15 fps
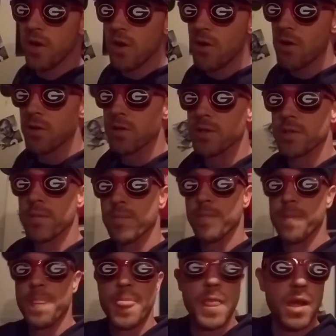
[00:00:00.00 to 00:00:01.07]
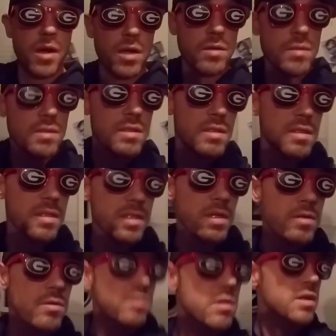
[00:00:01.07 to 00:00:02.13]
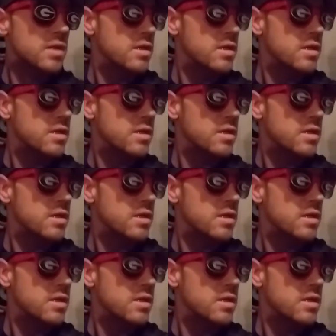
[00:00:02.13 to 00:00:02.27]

yards. You know? So,